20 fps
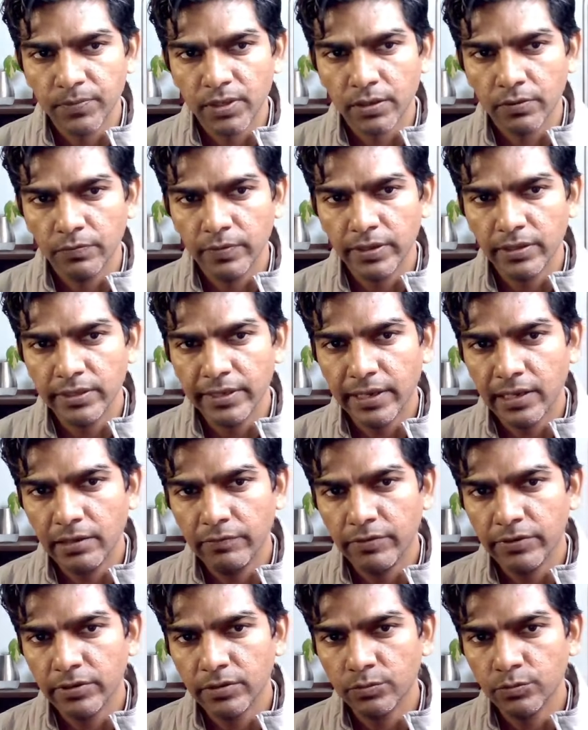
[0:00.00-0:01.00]
When the
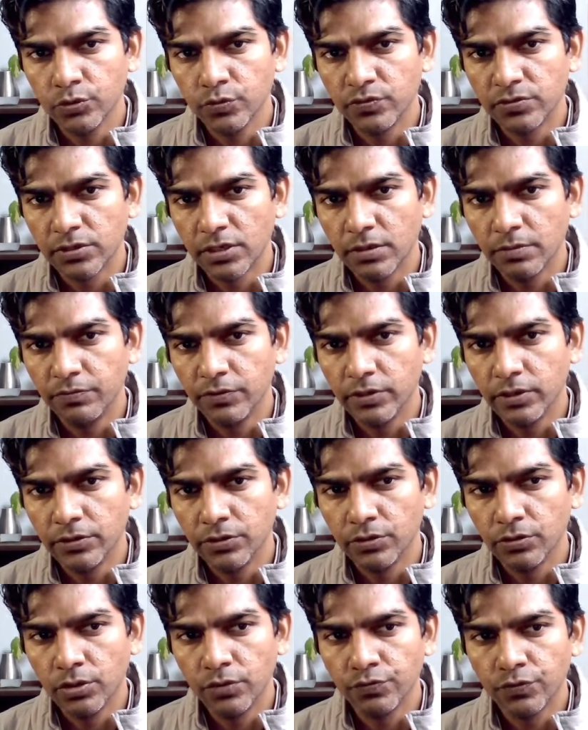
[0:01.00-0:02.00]
elevator moves up with a
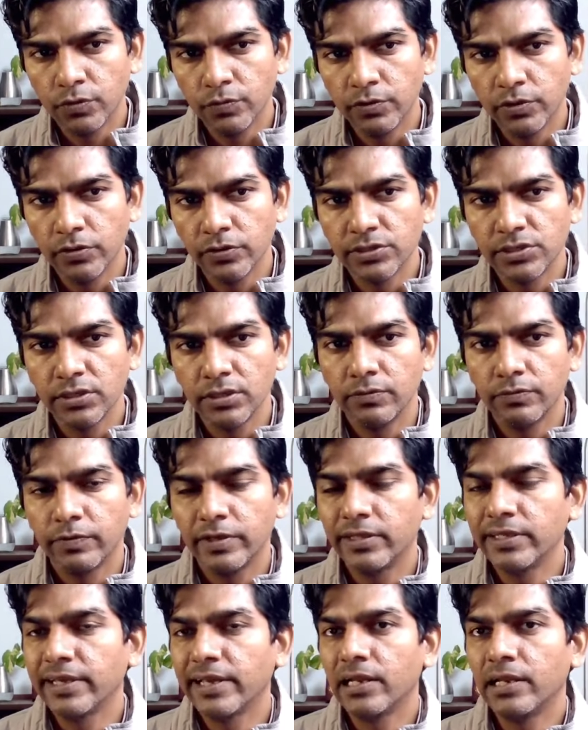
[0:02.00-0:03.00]
uniform velocity, when
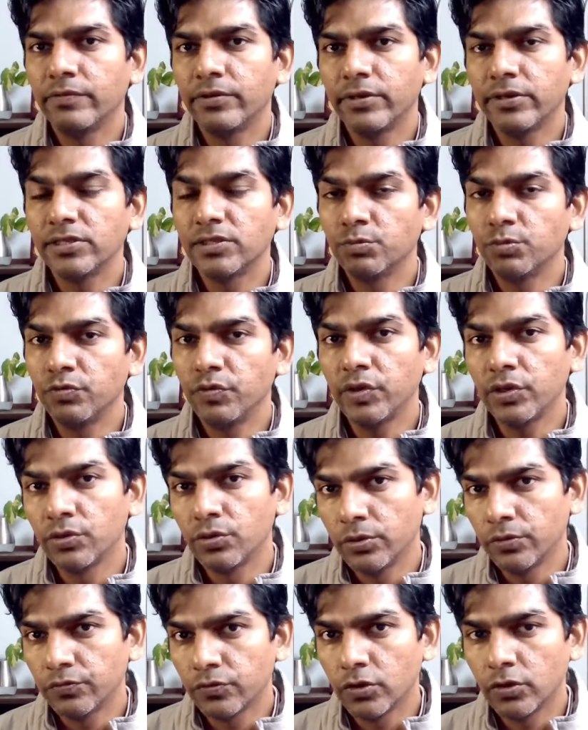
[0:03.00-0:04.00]
the elevator is moving
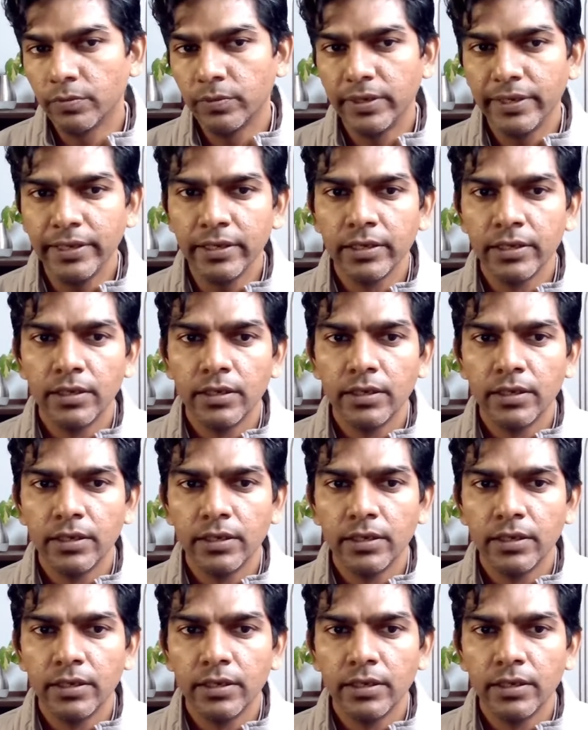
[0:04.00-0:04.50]
uniformly,